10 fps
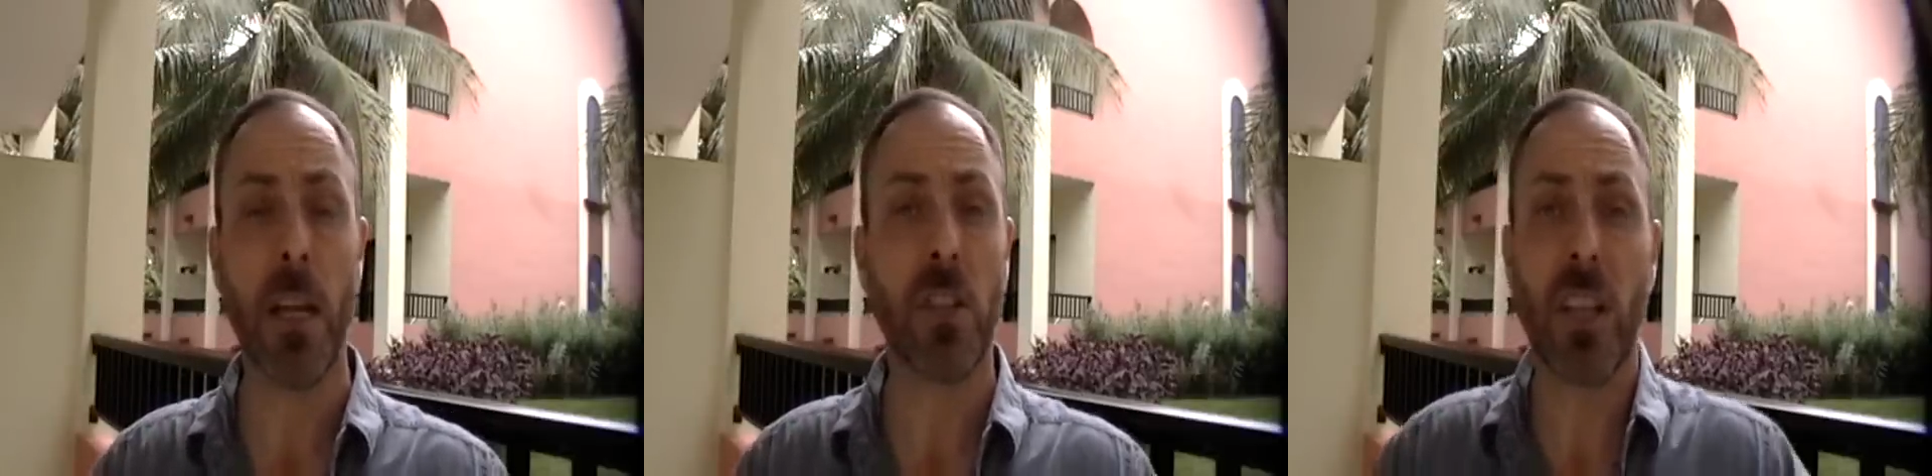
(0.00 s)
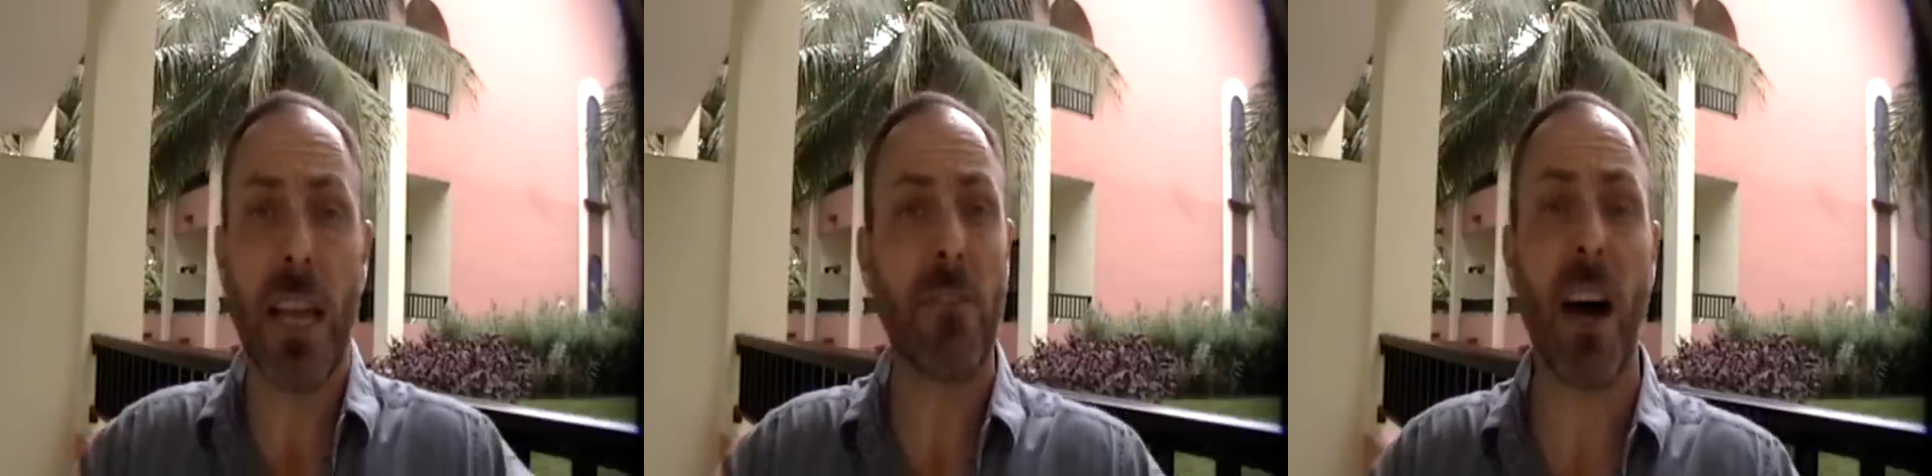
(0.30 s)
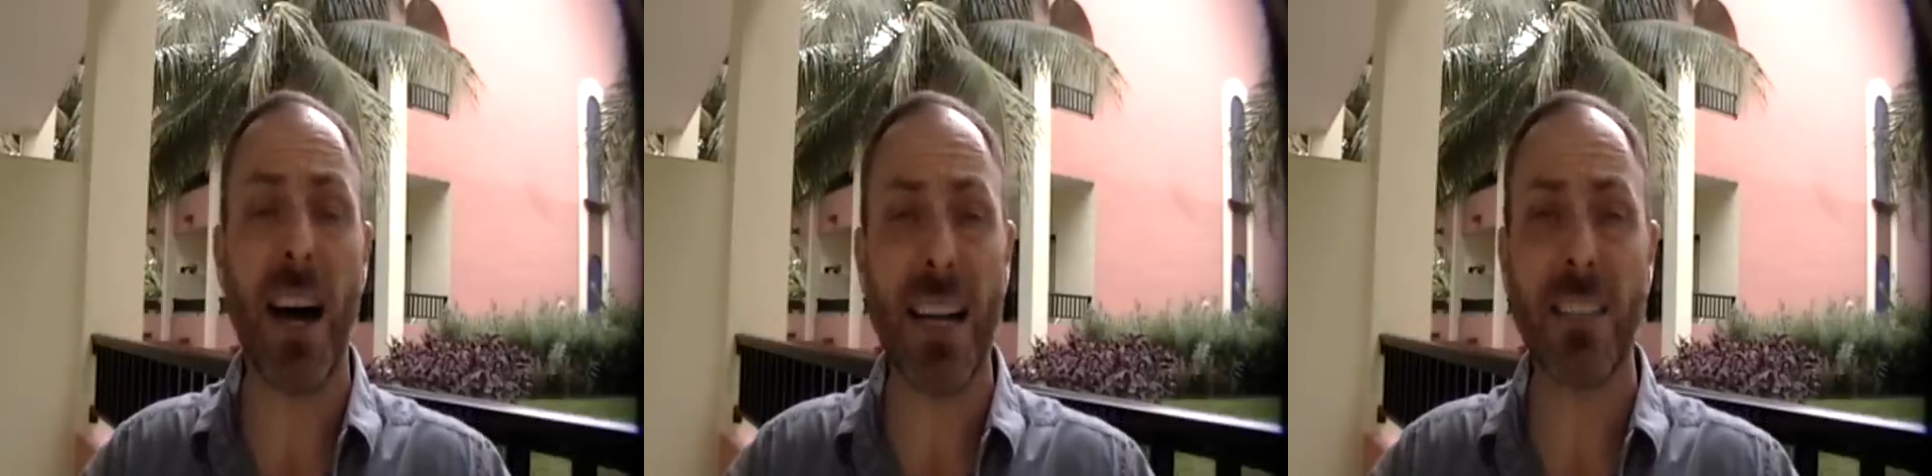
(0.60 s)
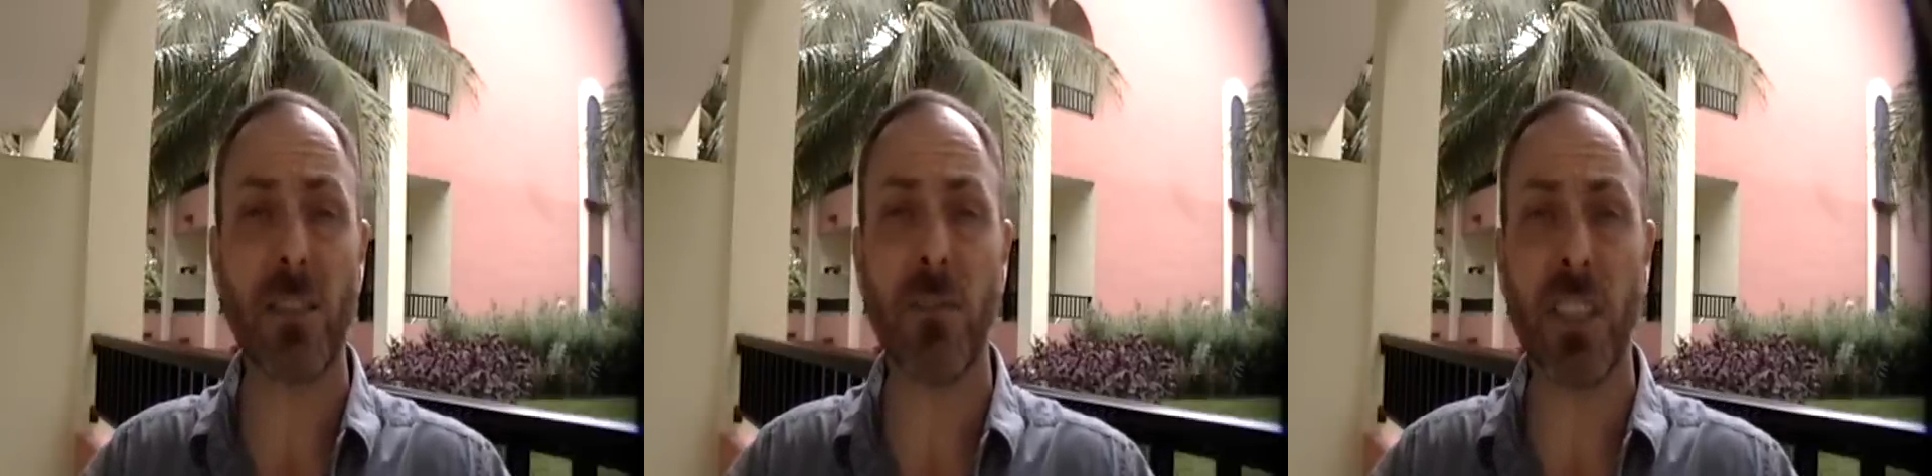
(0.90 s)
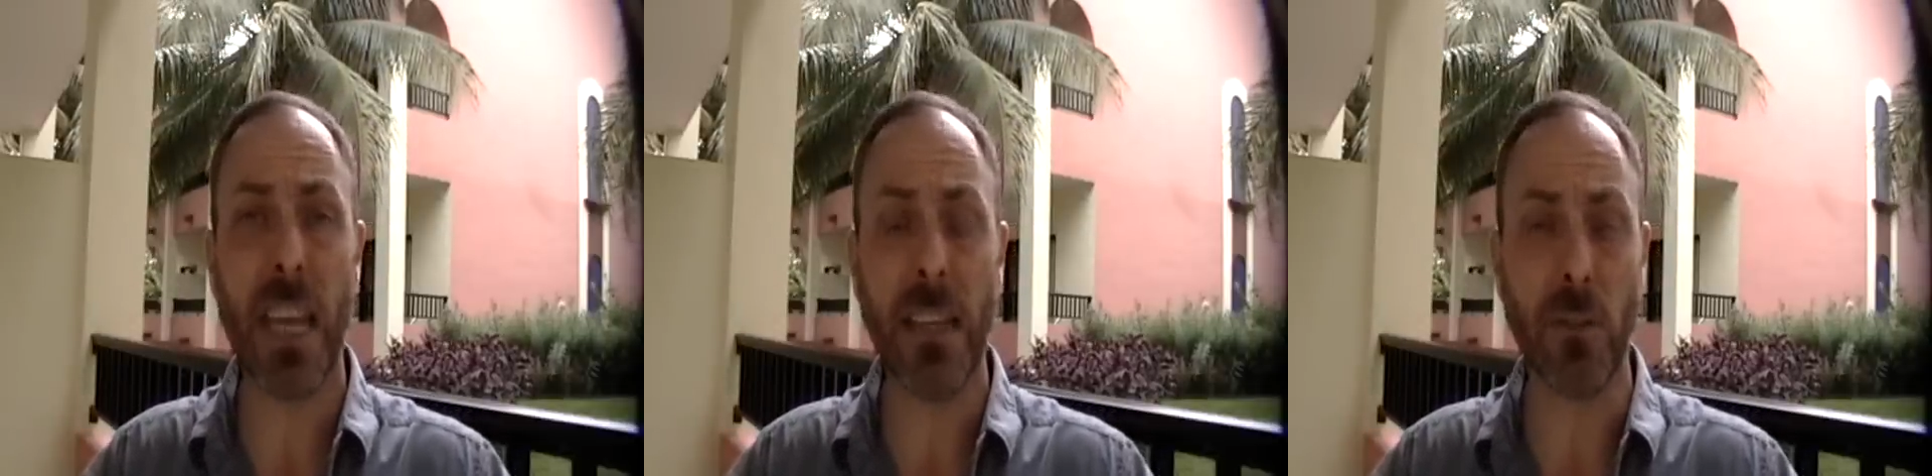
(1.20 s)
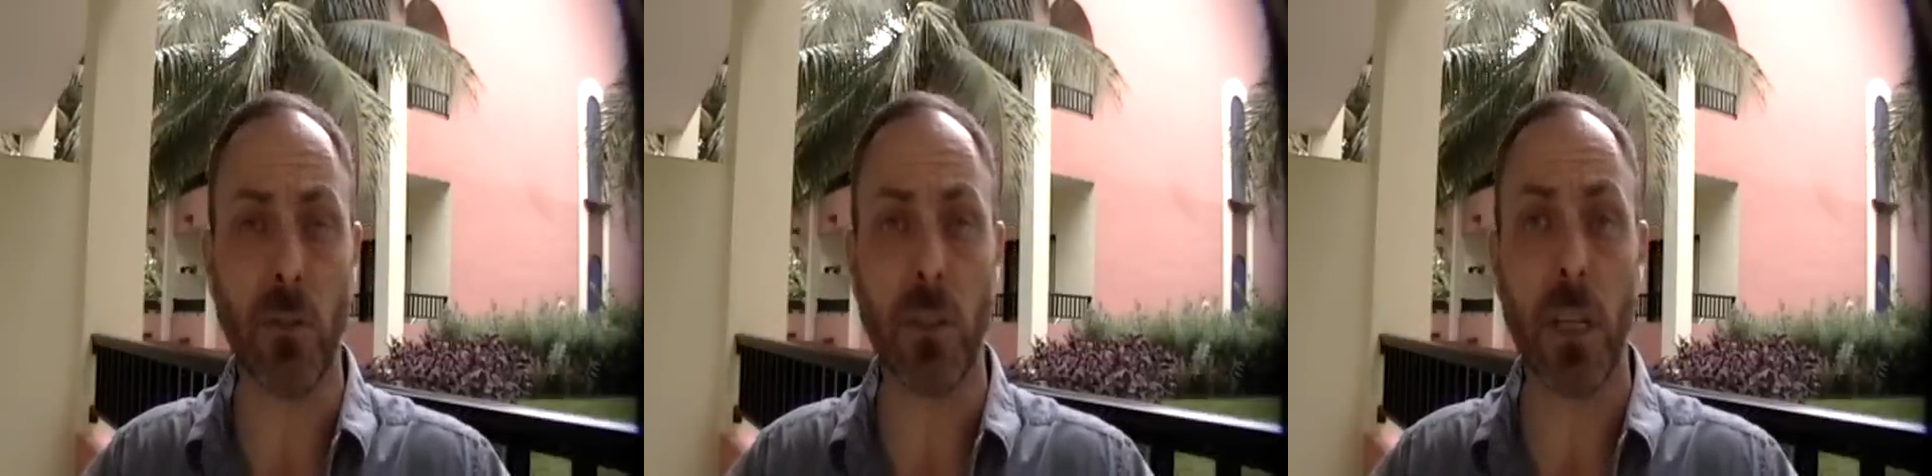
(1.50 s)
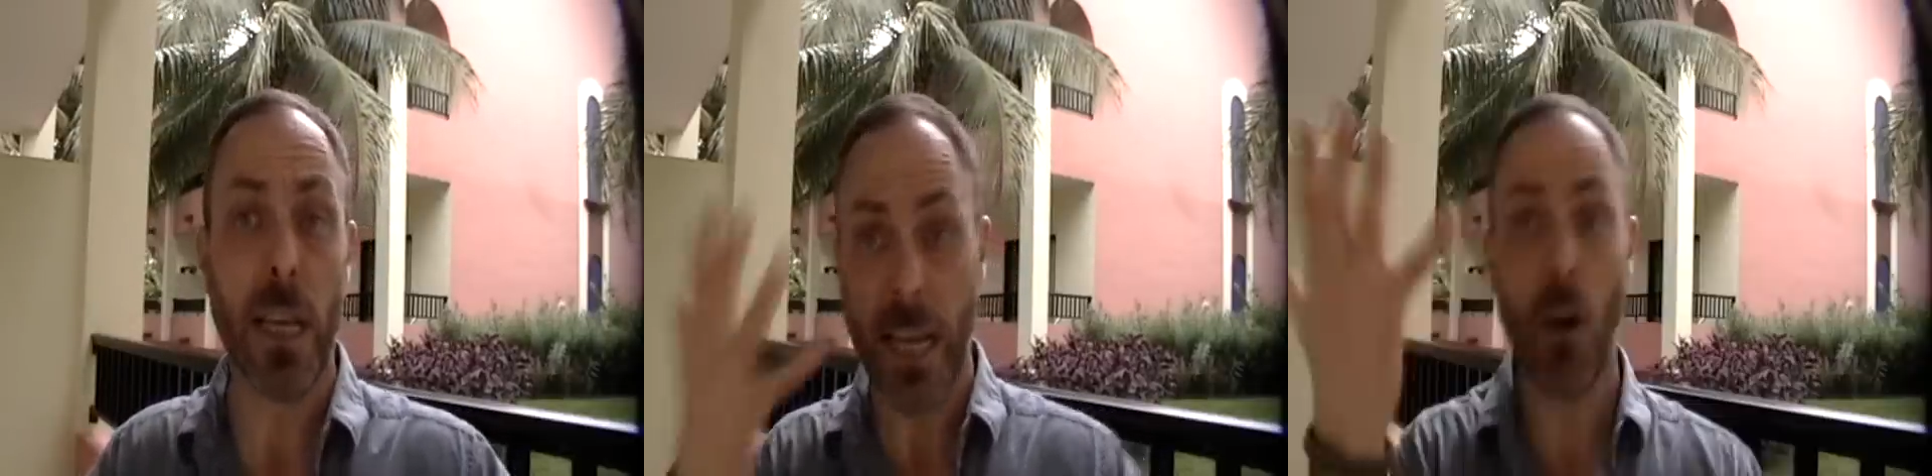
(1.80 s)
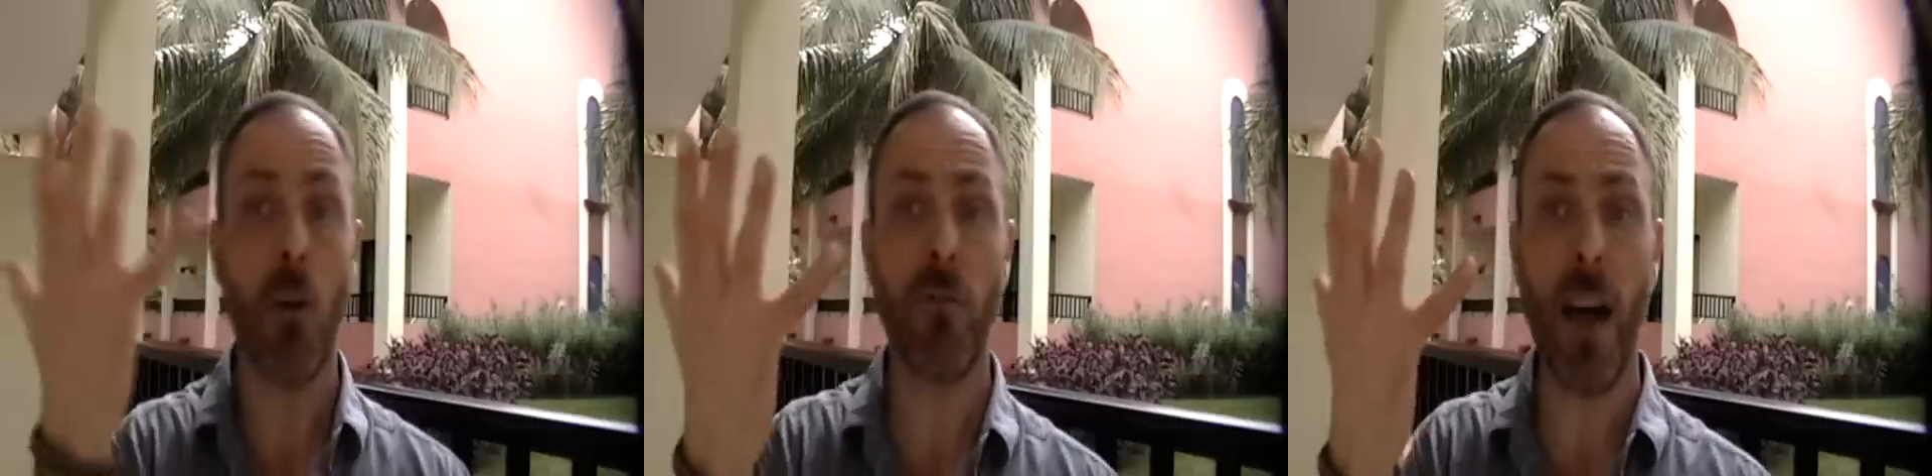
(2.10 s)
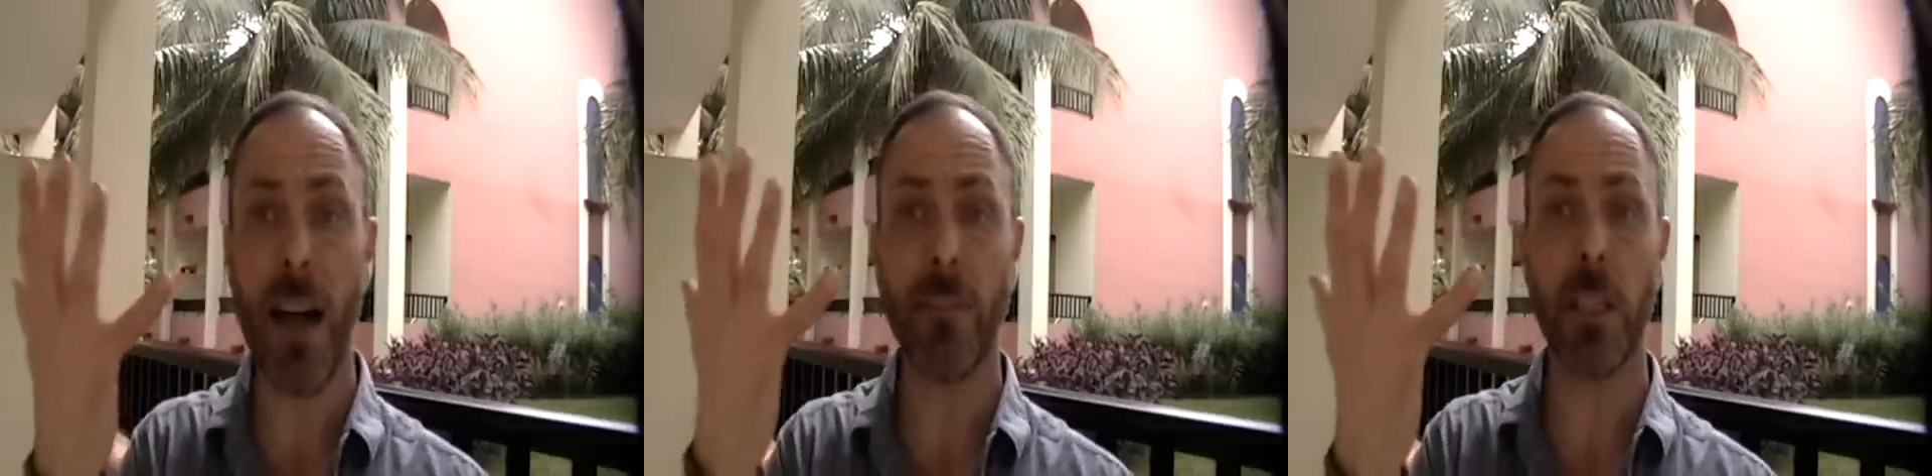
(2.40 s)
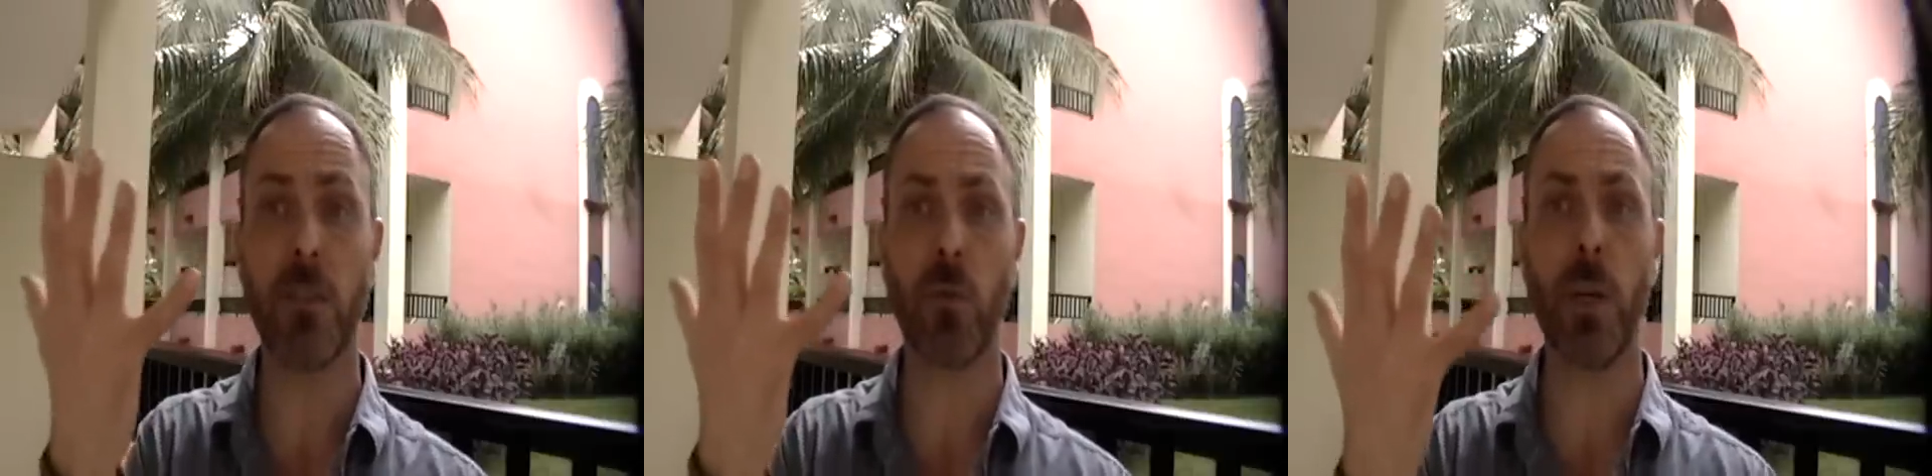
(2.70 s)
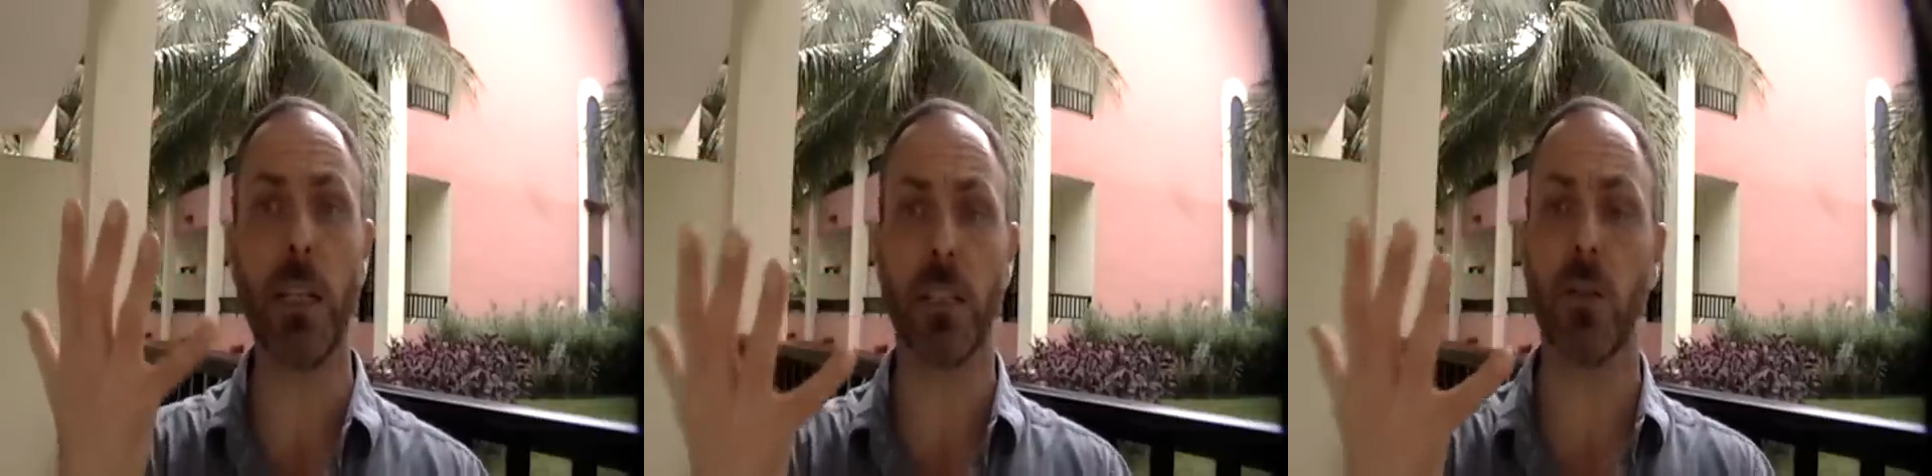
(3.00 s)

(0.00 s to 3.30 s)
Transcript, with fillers: should have the highest of standards in all five of these arenas?